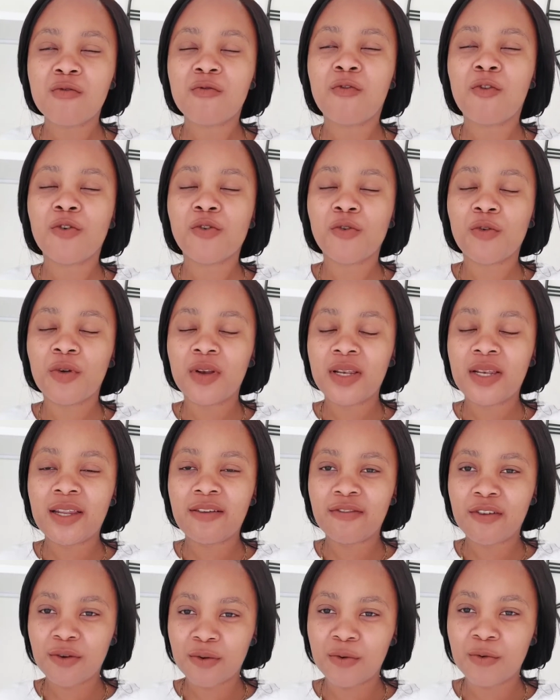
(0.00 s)
for your
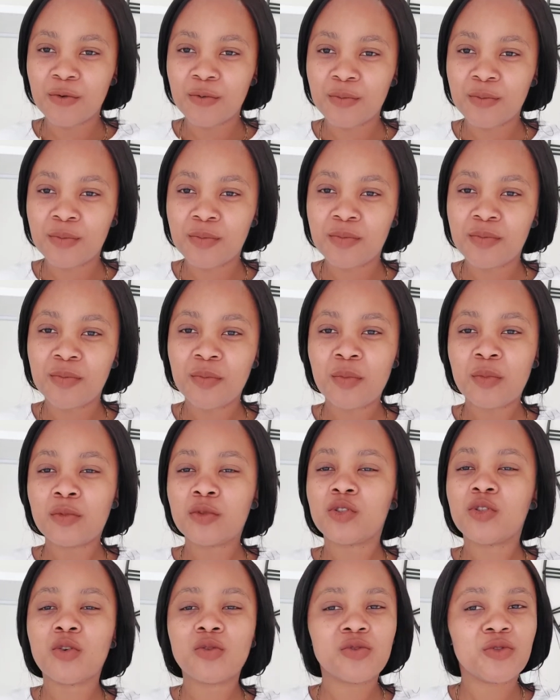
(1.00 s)
living room.
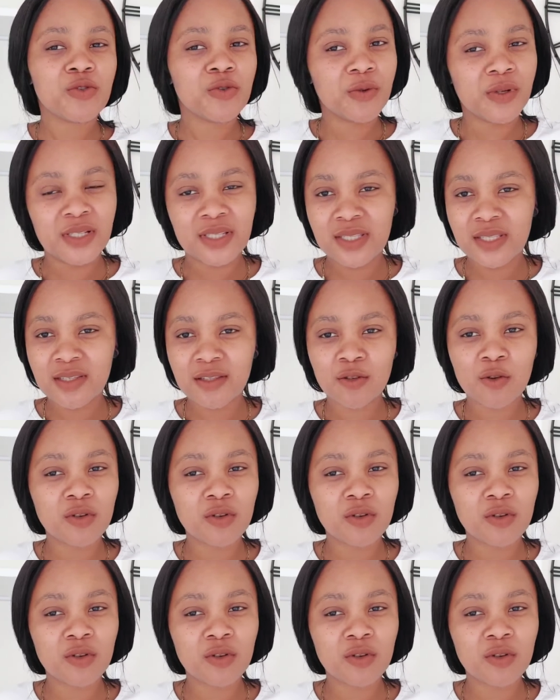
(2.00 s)
Don't do it.